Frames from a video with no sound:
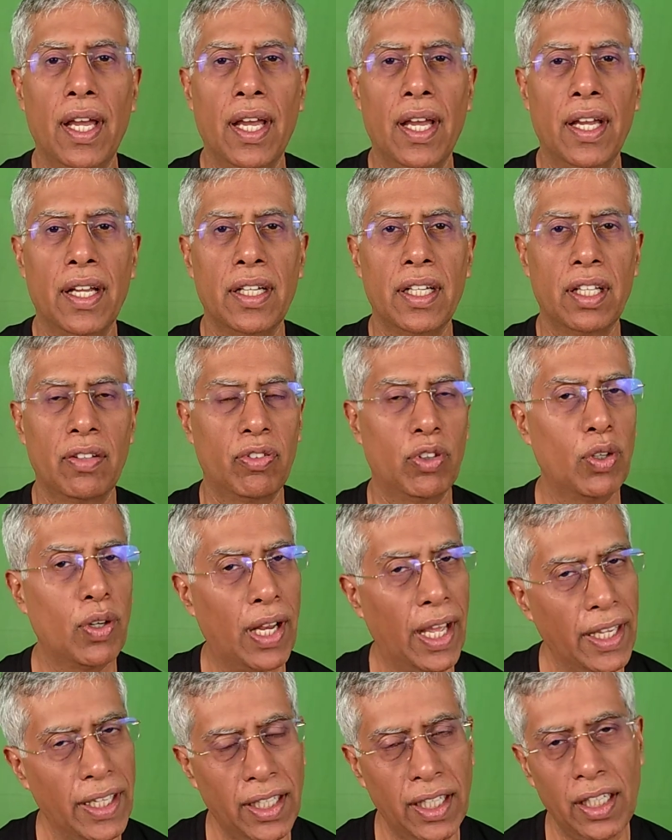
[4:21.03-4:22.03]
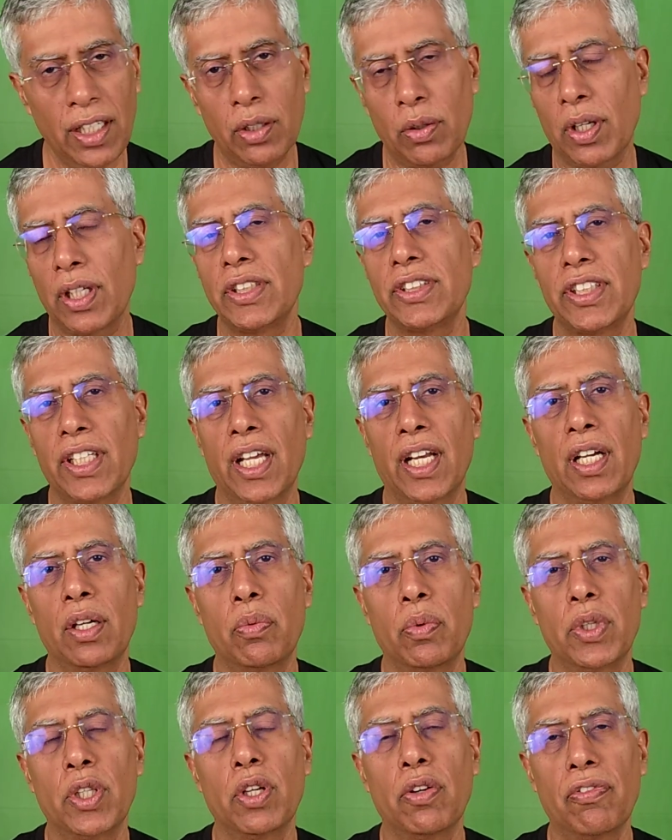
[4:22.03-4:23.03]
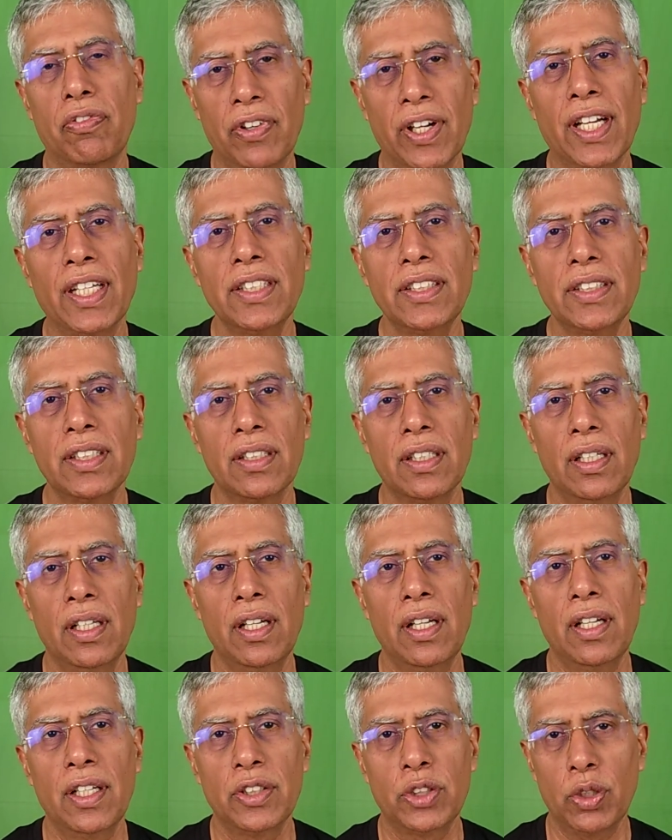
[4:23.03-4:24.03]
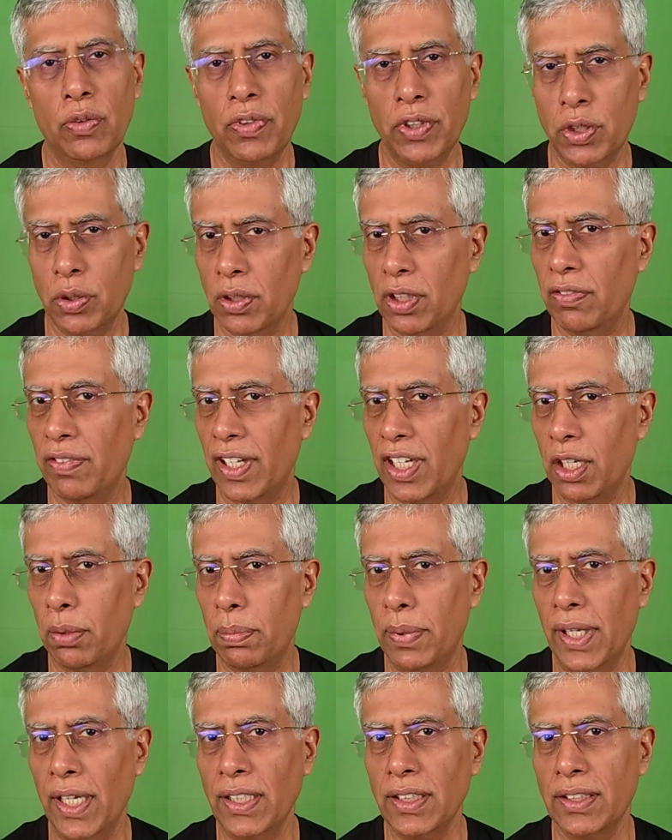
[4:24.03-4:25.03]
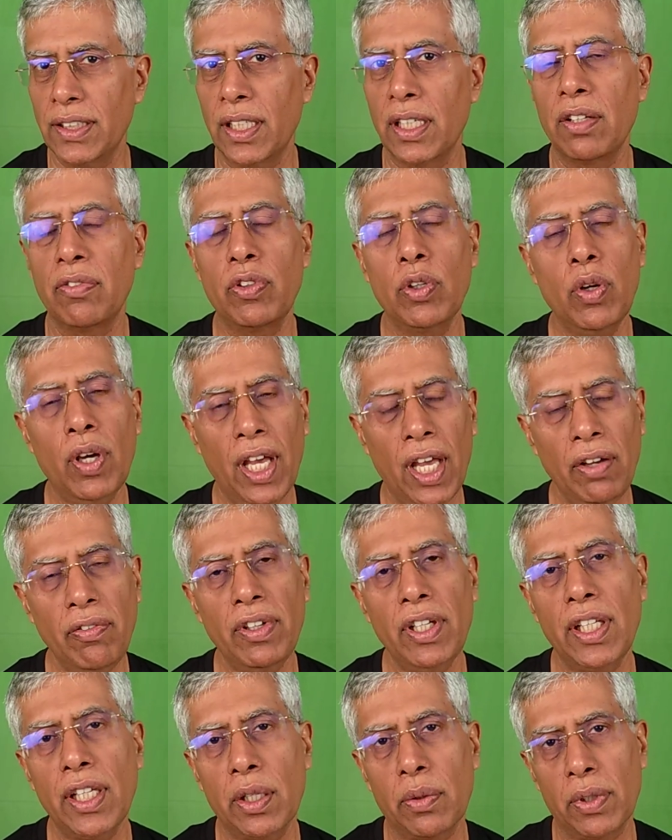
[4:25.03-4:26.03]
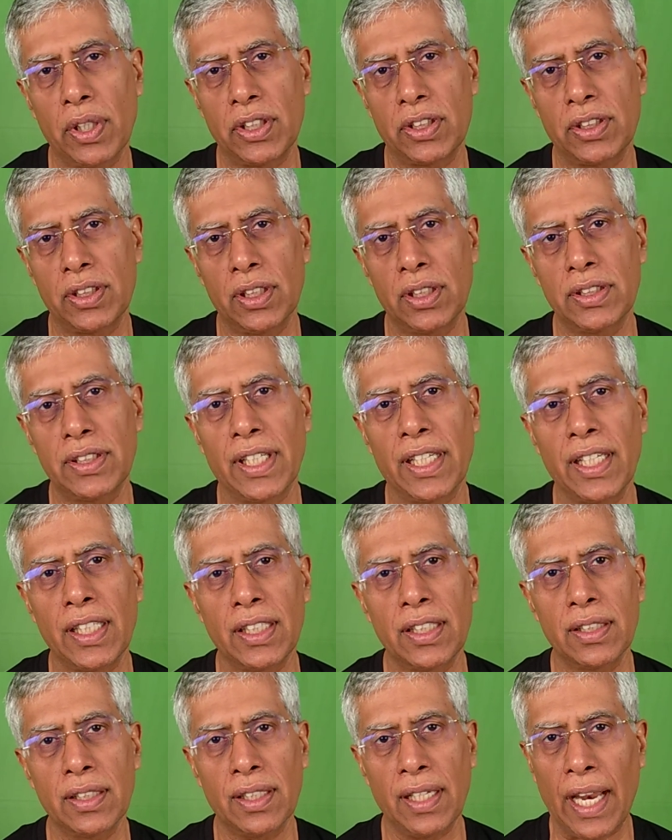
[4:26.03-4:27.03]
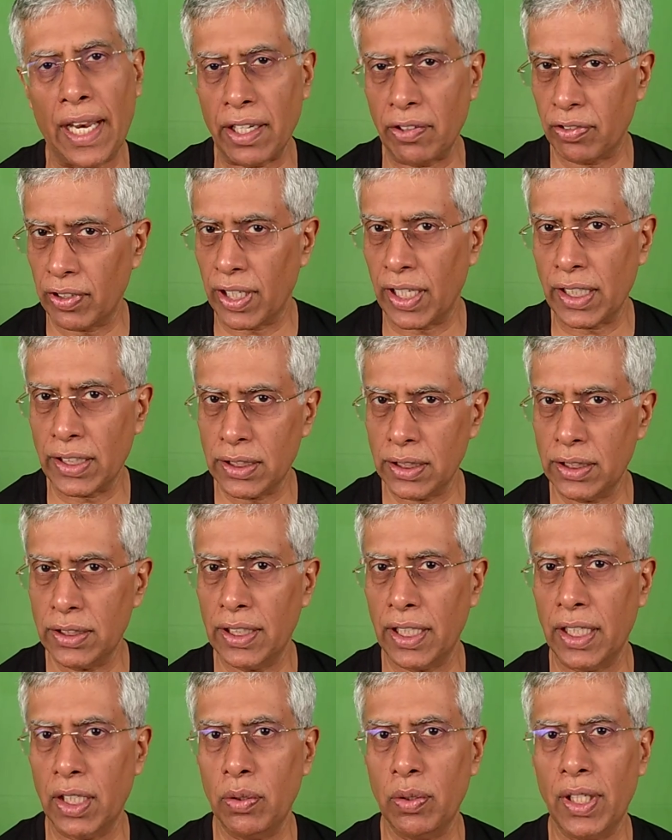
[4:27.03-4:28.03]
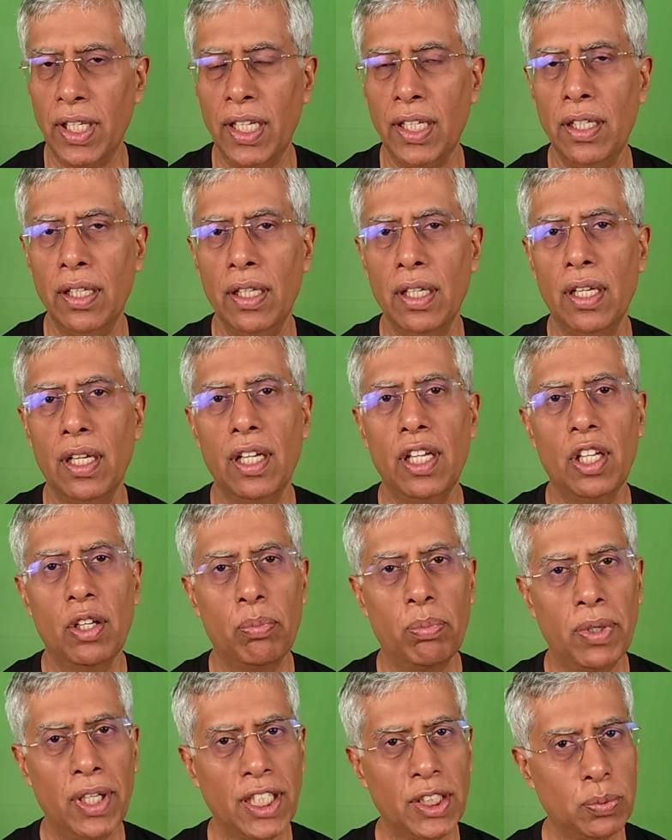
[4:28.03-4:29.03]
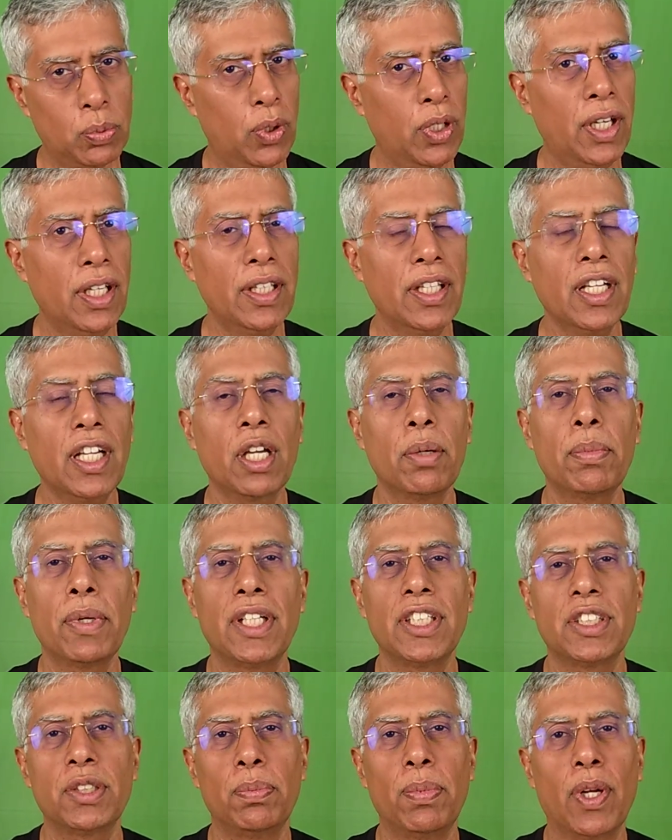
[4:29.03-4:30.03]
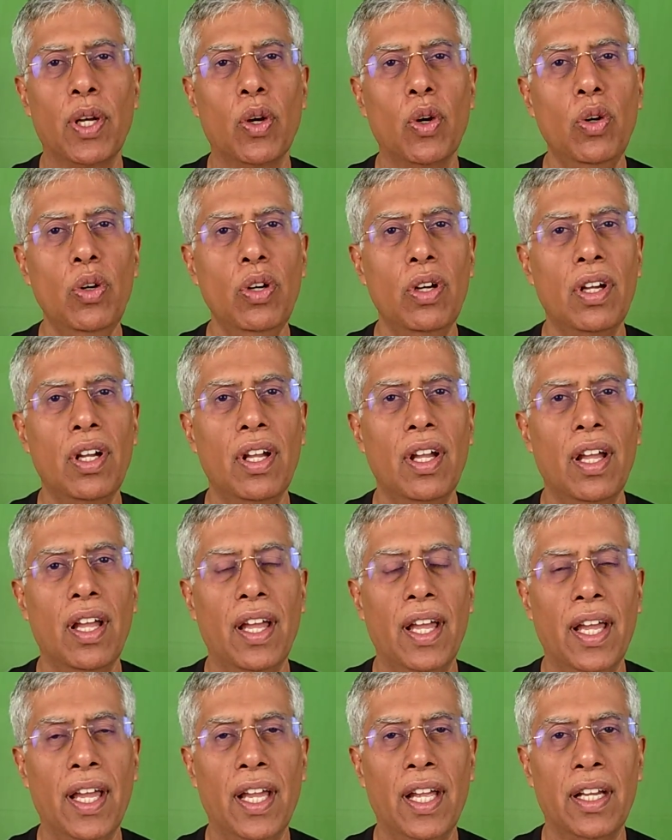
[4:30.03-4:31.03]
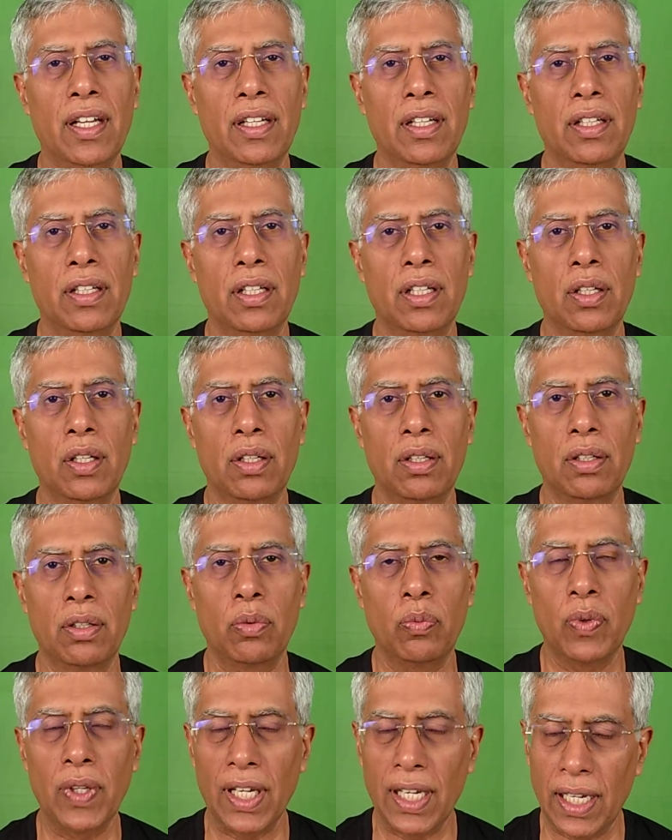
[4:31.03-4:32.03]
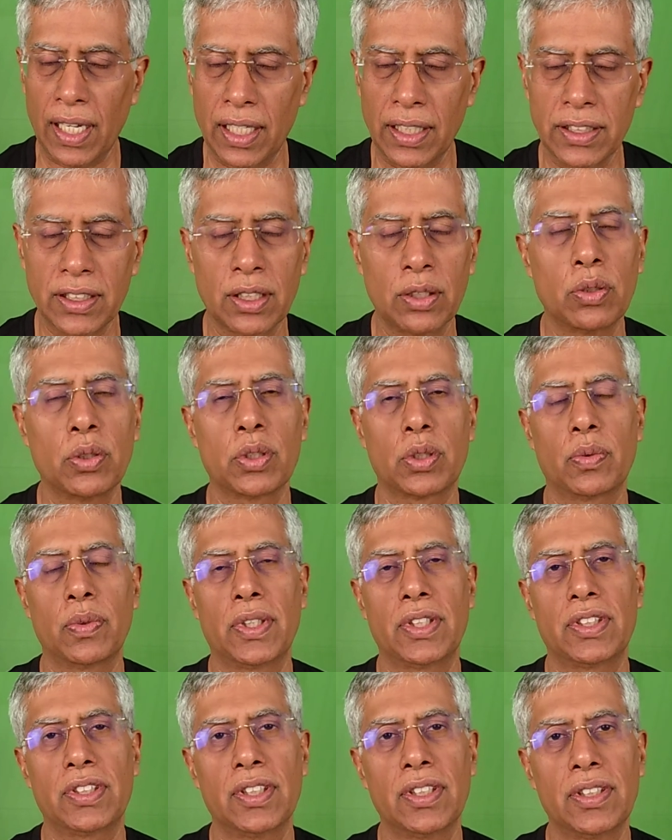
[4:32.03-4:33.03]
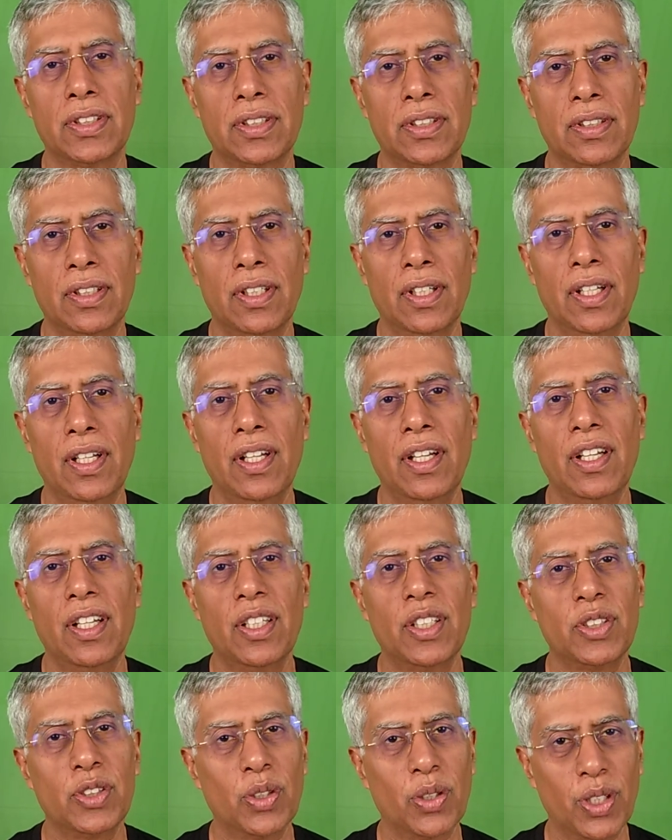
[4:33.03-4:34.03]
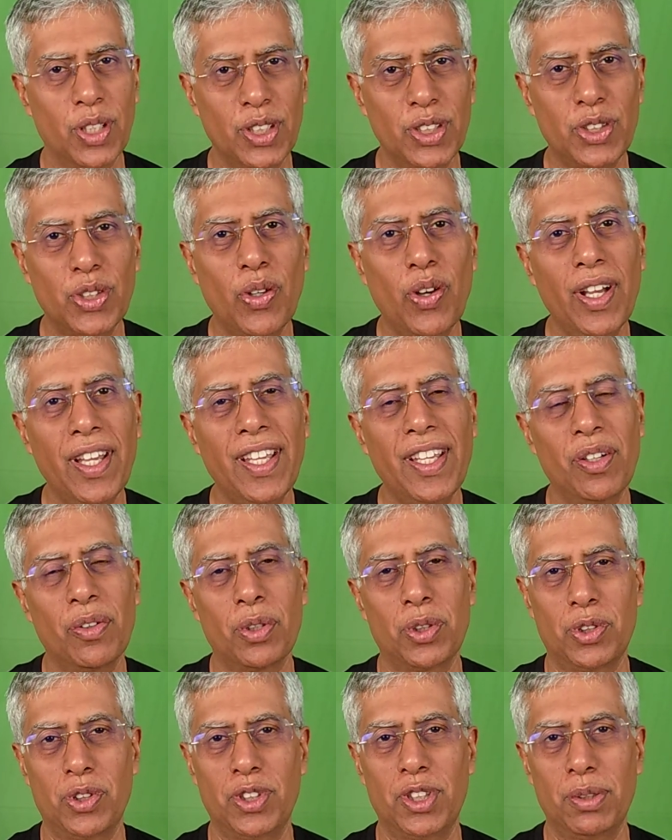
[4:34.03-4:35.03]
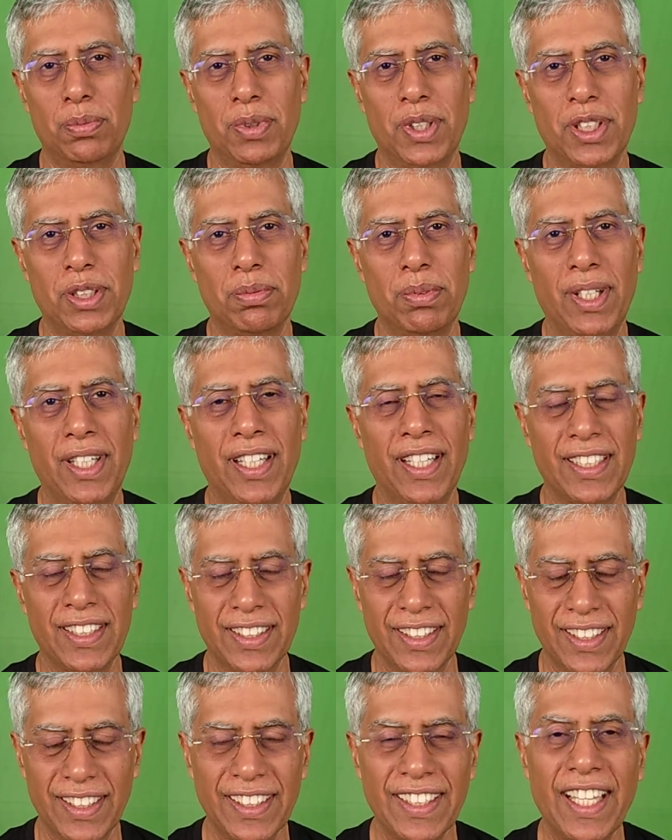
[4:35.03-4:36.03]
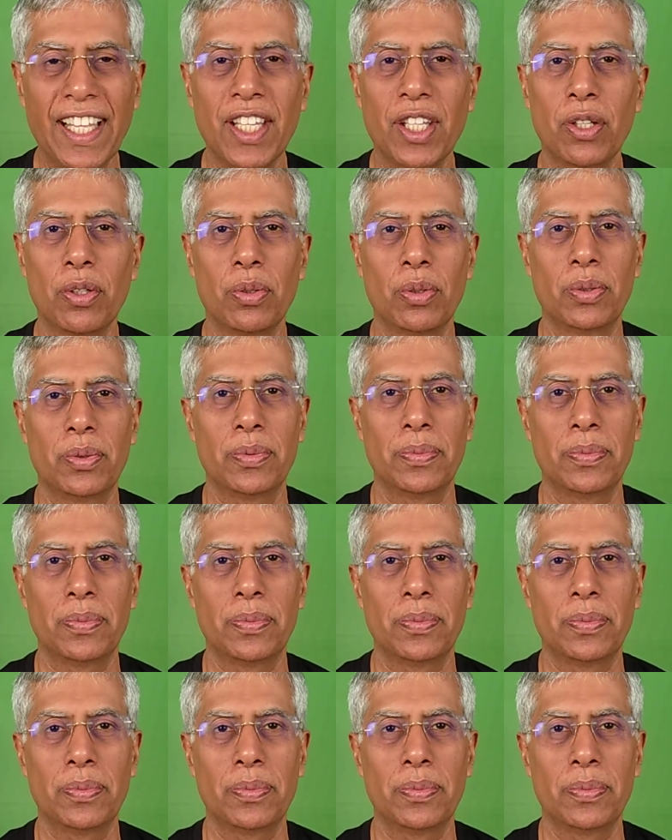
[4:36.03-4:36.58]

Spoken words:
And if you like it, you can share it with your friends. So wish you the very best, and if you have any questions, any clarifications that you need, please put it in the comments below and we'll answer those questions. So enjoy Osho Gibberish Meditation. Thank you.